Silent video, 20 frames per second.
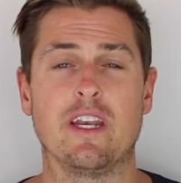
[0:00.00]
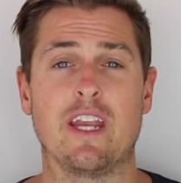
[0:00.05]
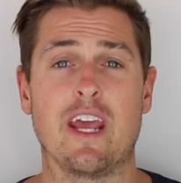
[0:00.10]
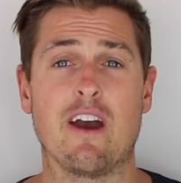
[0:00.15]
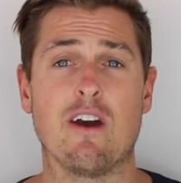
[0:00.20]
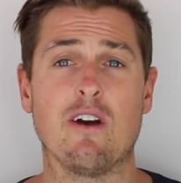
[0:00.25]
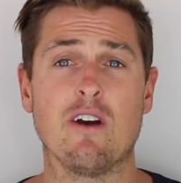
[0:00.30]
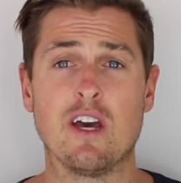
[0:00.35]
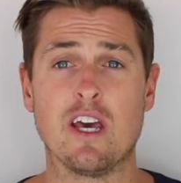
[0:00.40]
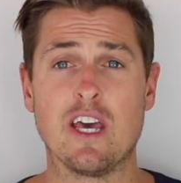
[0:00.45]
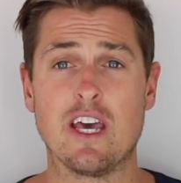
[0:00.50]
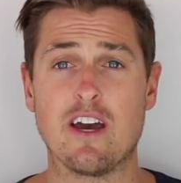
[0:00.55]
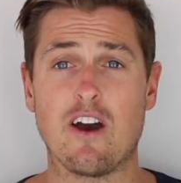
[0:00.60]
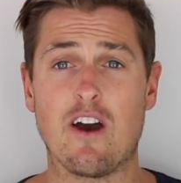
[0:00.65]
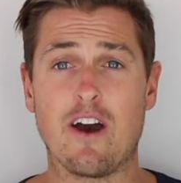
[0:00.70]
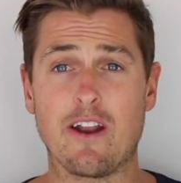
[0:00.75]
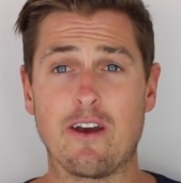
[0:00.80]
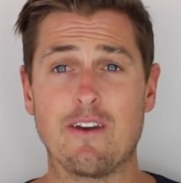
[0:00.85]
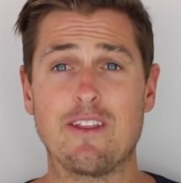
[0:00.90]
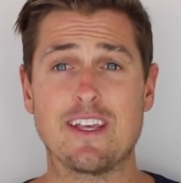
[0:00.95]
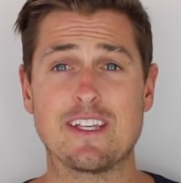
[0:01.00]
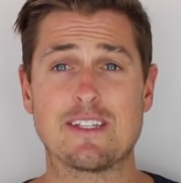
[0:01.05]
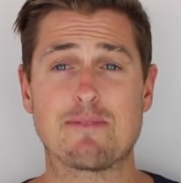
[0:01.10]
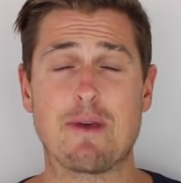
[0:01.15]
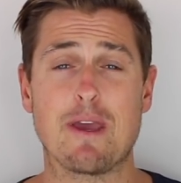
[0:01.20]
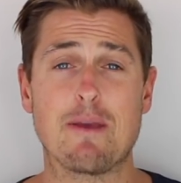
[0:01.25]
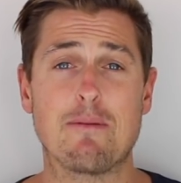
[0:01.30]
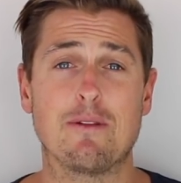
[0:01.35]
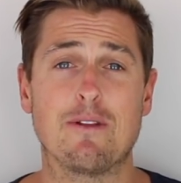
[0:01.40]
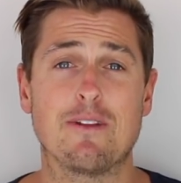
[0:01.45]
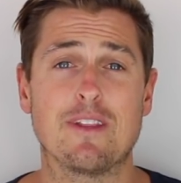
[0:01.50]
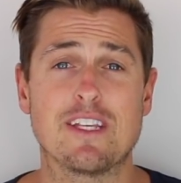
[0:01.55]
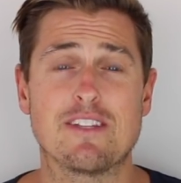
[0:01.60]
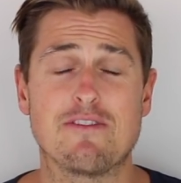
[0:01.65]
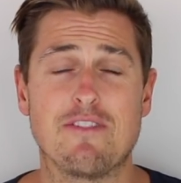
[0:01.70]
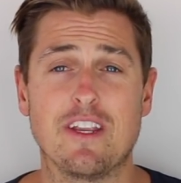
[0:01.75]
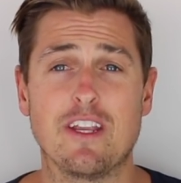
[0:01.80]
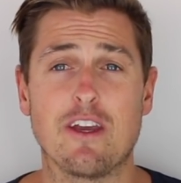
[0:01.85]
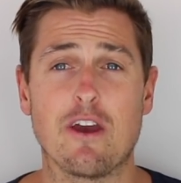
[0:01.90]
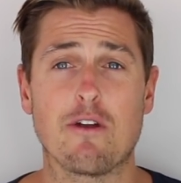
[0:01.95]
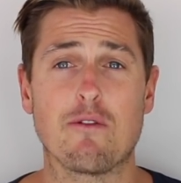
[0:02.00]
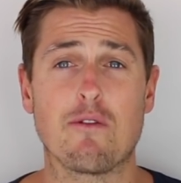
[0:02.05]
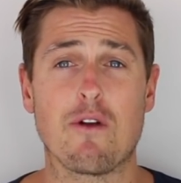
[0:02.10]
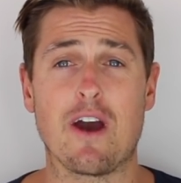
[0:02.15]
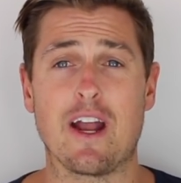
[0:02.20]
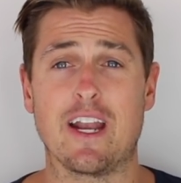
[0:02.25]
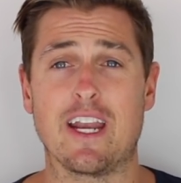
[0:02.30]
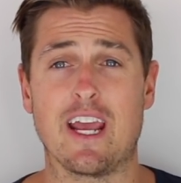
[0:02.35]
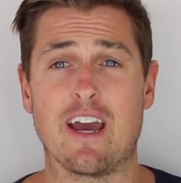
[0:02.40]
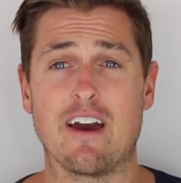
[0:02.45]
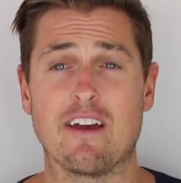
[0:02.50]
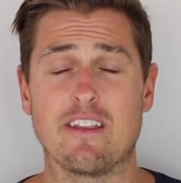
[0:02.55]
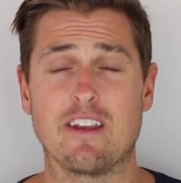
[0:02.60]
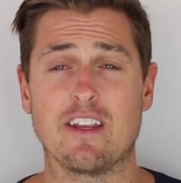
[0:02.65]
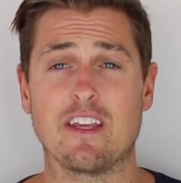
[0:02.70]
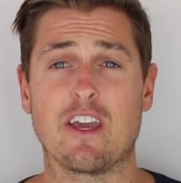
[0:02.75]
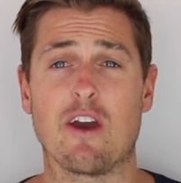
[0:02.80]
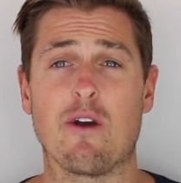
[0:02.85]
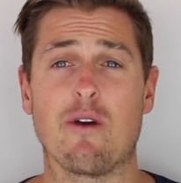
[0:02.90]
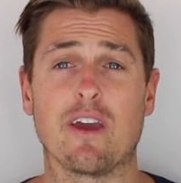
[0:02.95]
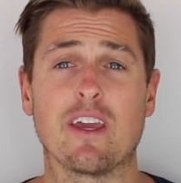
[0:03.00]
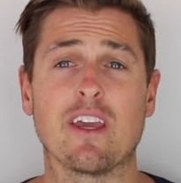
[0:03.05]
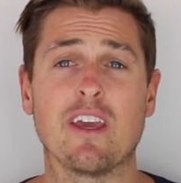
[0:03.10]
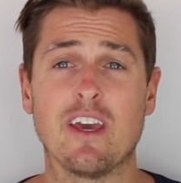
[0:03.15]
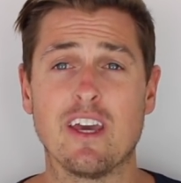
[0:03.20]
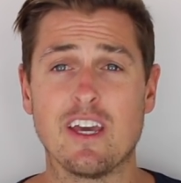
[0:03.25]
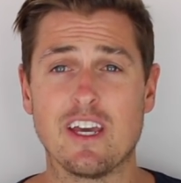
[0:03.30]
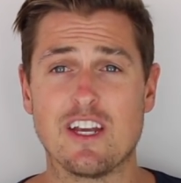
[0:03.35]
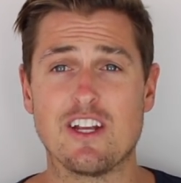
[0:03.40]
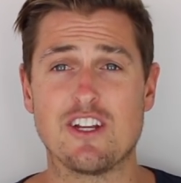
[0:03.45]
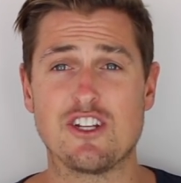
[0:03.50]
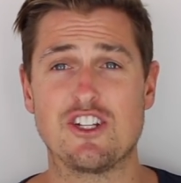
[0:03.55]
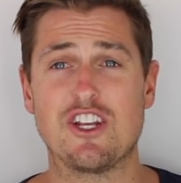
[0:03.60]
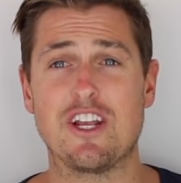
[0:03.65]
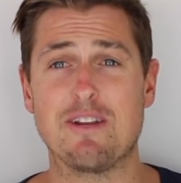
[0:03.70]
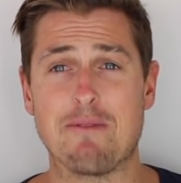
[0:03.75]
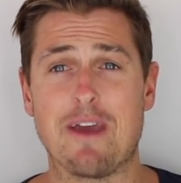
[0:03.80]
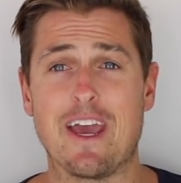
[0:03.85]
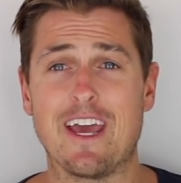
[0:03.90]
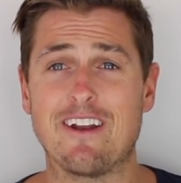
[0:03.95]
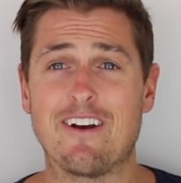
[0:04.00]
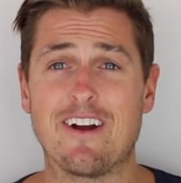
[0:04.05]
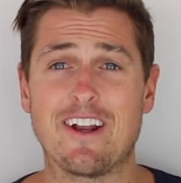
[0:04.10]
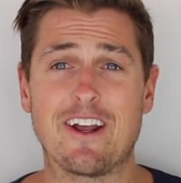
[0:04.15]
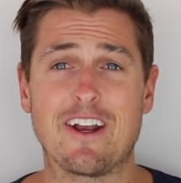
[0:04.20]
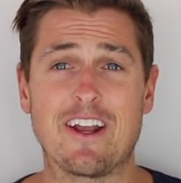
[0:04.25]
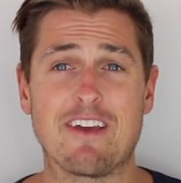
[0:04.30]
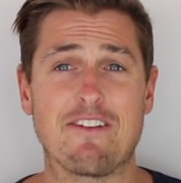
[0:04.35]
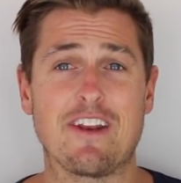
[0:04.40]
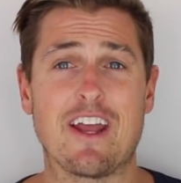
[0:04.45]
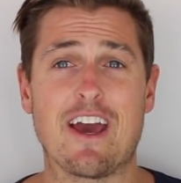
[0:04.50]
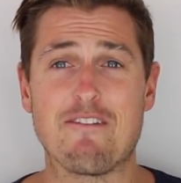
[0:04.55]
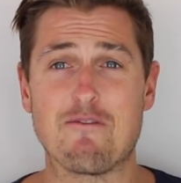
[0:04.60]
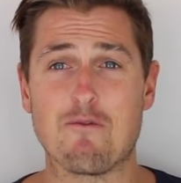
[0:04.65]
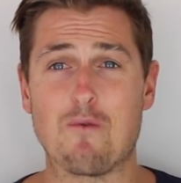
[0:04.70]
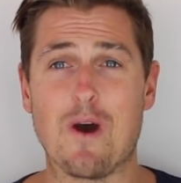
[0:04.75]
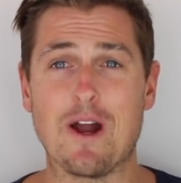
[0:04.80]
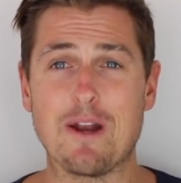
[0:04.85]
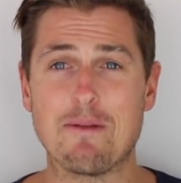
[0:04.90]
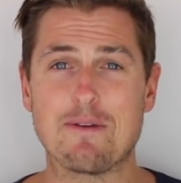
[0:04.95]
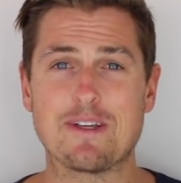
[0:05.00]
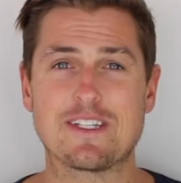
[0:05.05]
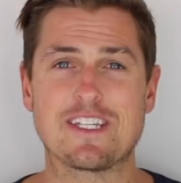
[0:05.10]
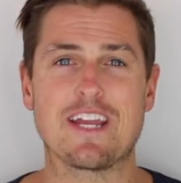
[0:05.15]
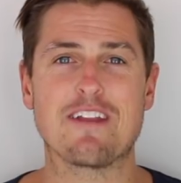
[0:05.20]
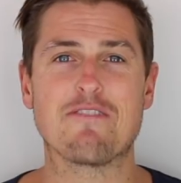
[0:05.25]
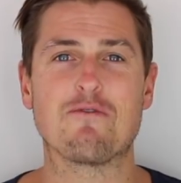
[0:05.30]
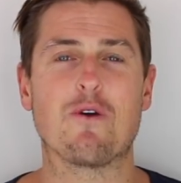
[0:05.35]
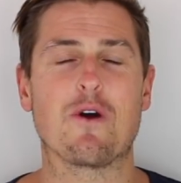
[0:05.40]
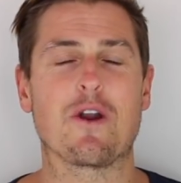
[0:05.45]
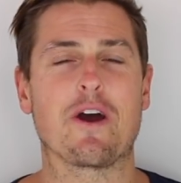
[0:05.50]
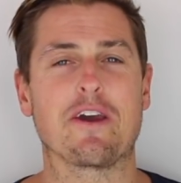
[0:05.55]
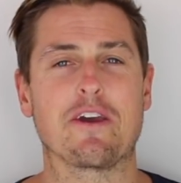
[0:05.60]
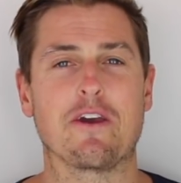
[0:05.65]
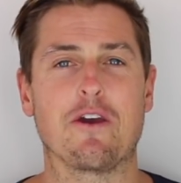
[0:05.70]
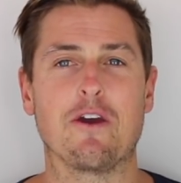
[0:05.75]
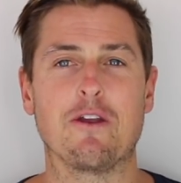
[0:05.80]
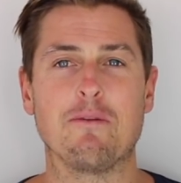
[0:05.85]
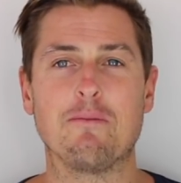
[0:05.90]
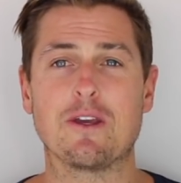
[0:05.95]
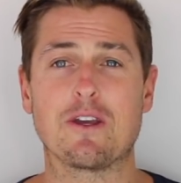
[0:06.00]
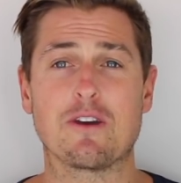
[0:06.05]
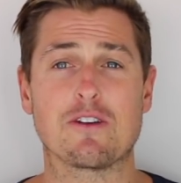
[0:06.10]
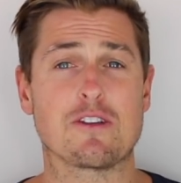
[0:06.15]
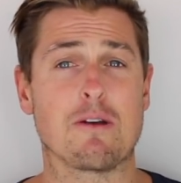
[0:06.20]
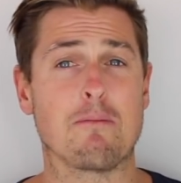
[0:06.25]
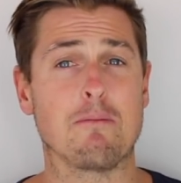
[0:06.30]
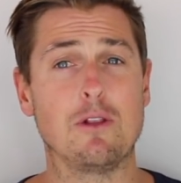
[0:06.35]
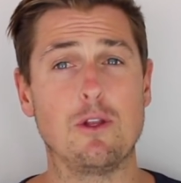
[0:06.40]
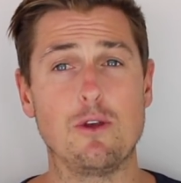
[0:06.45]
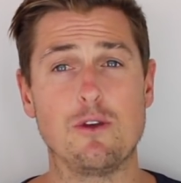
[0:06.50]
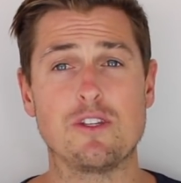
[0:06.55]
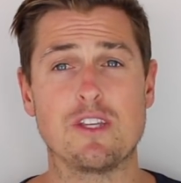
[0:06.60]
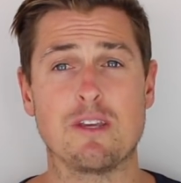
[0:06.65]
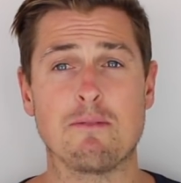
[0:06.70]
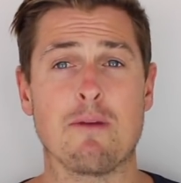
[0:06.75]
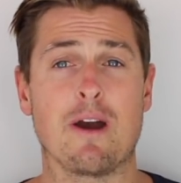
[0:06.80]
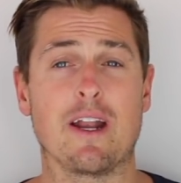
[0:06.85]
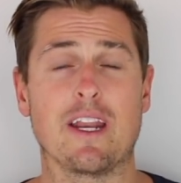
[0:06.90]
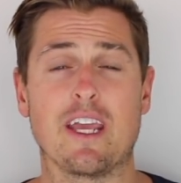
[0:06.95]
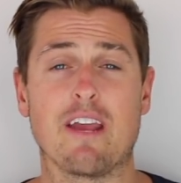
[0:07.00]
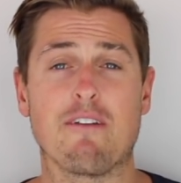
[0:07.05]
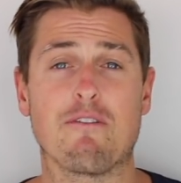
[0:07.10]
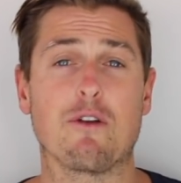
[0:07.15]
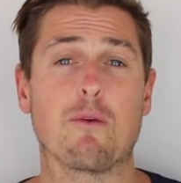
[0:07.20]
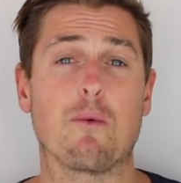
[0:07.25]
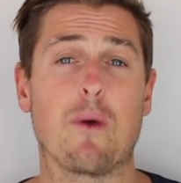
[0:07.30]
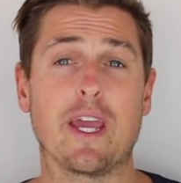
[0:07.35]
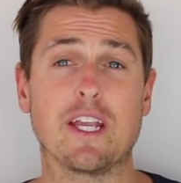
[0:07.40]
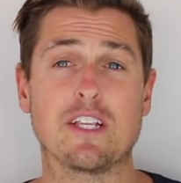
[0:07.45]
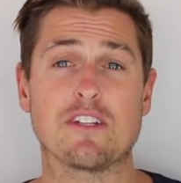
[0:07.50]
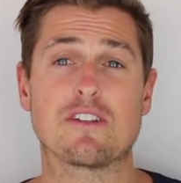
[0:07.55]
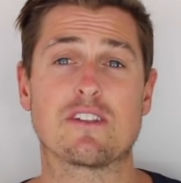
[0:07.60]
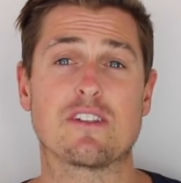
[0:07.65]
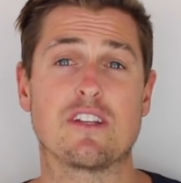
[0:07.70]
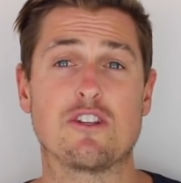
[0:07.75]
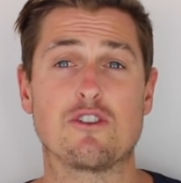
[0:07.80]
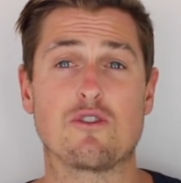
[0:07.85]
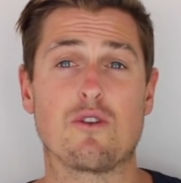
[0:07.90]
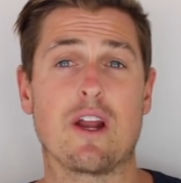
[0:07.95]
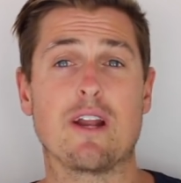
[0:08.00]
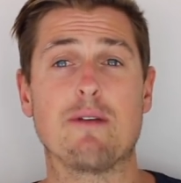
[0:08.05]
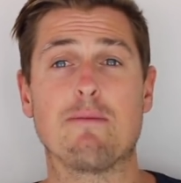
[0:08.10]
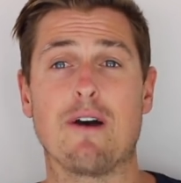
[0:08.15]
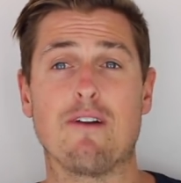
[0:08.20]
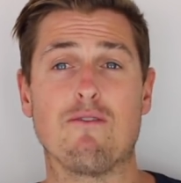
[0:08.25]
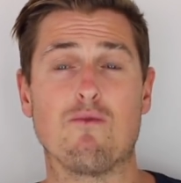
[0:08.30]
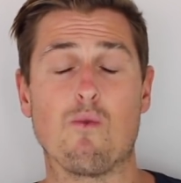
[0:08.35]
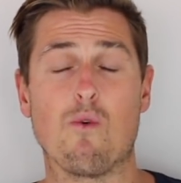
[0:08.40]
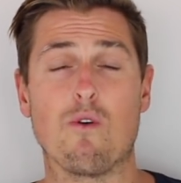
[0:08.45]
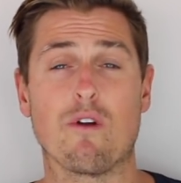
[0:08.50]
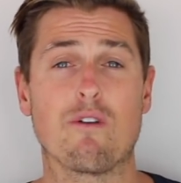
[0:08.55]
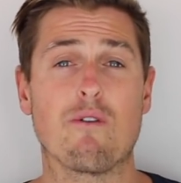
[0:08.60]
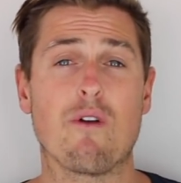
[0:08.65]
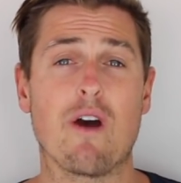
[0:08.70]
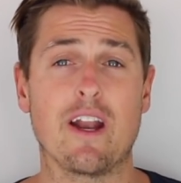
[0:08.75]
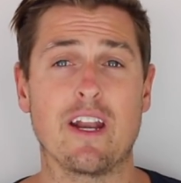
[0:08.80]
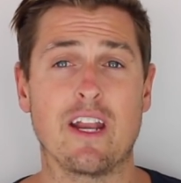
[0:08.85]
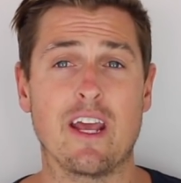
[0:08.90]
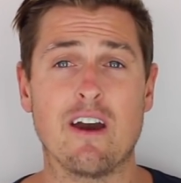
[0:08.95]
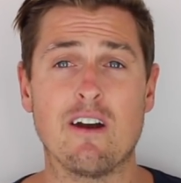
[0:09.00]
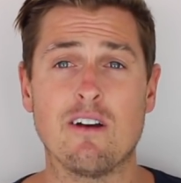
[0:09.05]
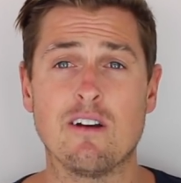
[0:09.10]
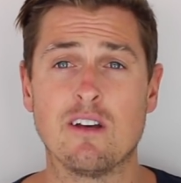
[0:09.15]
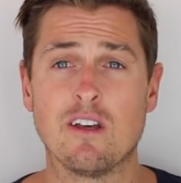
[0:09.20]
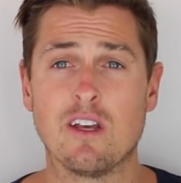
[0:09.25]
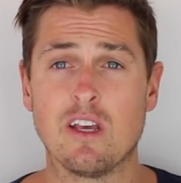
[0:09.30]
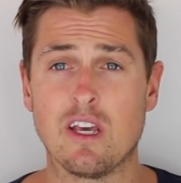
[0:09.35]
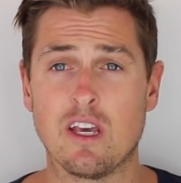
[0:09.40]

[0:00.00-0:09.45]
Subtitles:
Now, I know there's people on this video right now that are going, shit man, I don't even have 1% of what I earn because I'm losing money every week just to tread above water right now.